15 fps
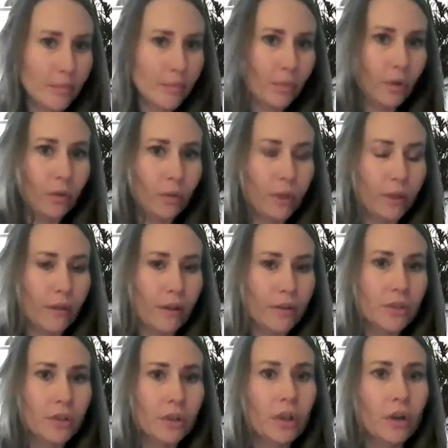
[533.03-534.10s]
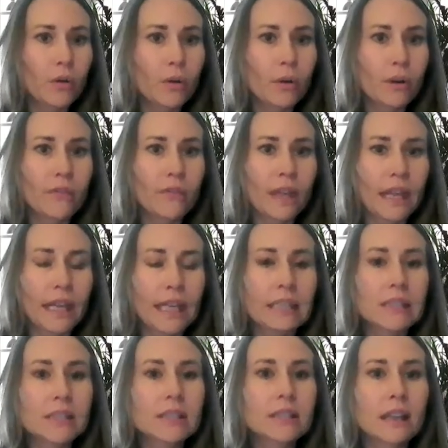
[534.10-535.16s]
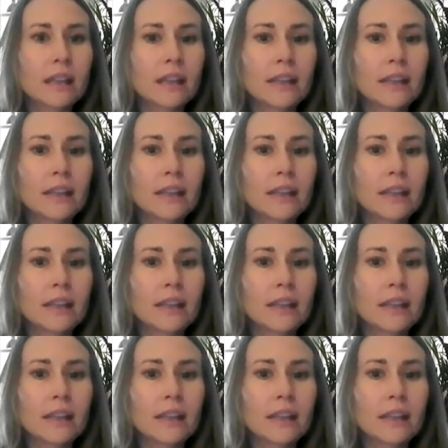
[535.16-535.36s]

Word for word: April we launch our cohort of eight,